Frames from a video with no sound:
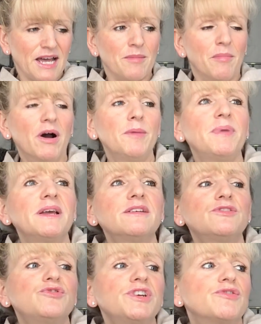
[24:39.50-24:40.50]
My
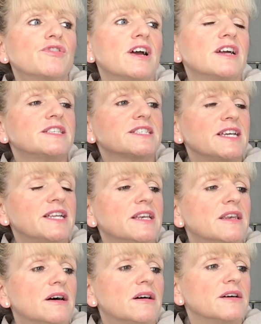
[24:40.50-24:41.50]
biggest regret
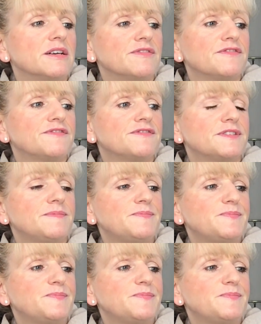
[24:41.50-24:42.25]
in life,